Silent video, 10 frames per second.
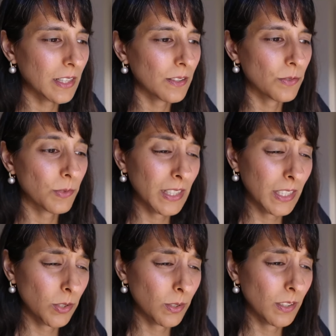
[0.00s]
sounds
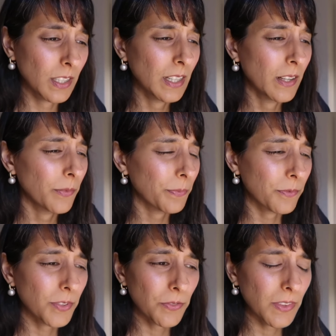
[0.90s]
really good.
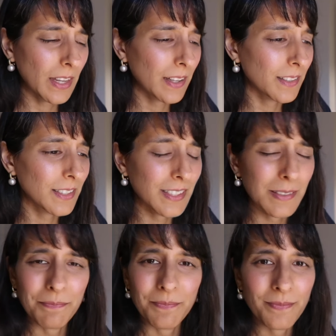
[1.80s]
Fifth
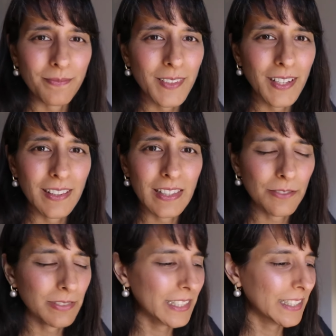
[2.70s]
house,
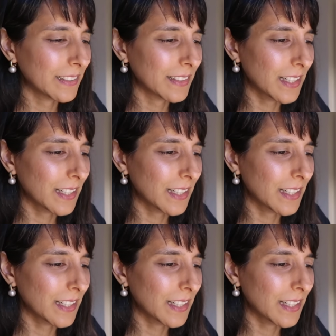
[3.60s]
lovely.